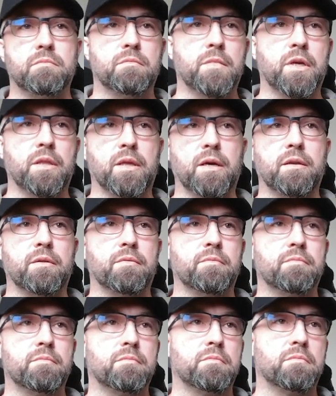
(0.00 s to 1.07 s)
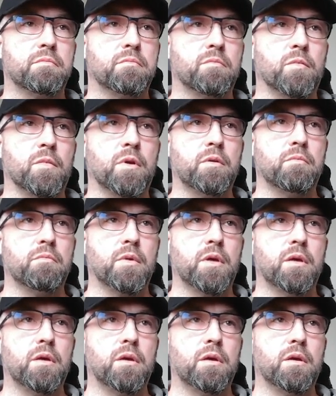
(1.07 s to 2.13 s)
Look at that, right?
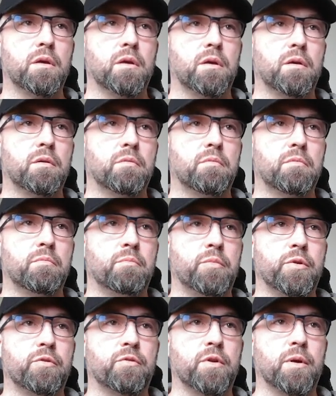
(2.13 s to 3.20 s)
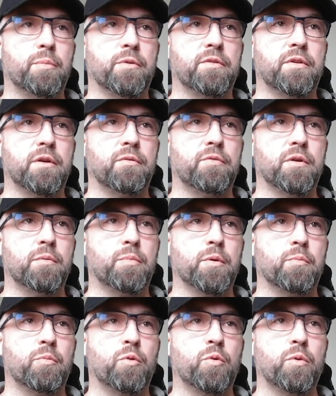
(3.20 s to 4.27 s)
Bootstrapping stuff up
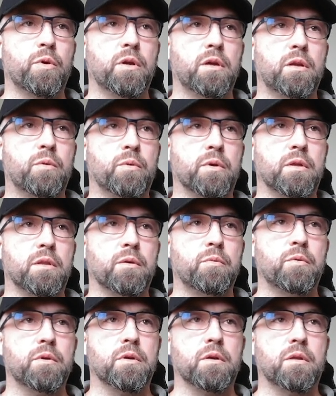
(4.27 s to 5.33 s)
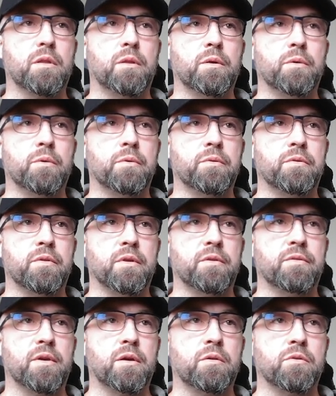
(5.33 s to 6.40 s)
pretty quickly. We're going to close
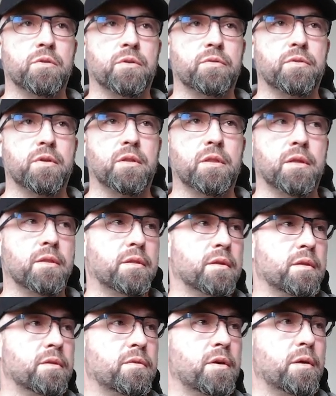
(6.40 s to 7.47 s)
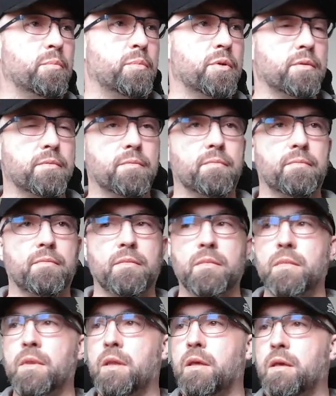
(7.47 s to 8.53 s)
these out just to clean things up.
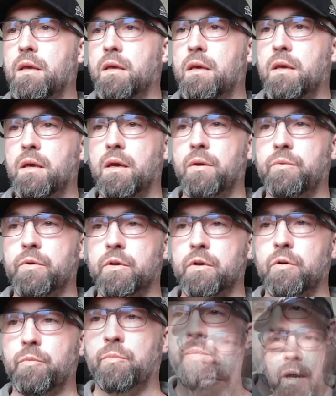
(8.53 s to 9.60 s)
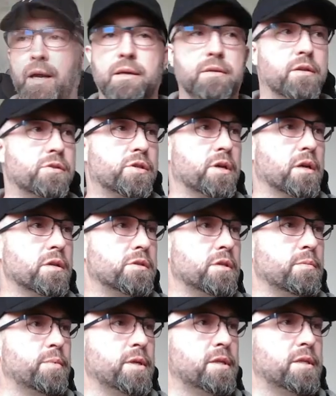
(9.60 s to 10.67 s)
And we're going to go back to
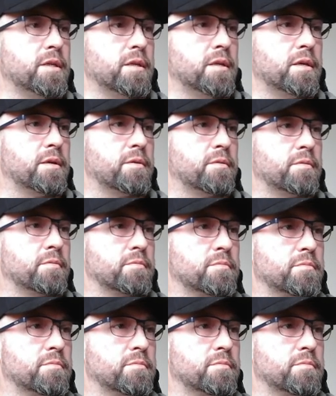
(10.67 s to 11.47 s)
ChatGPT now.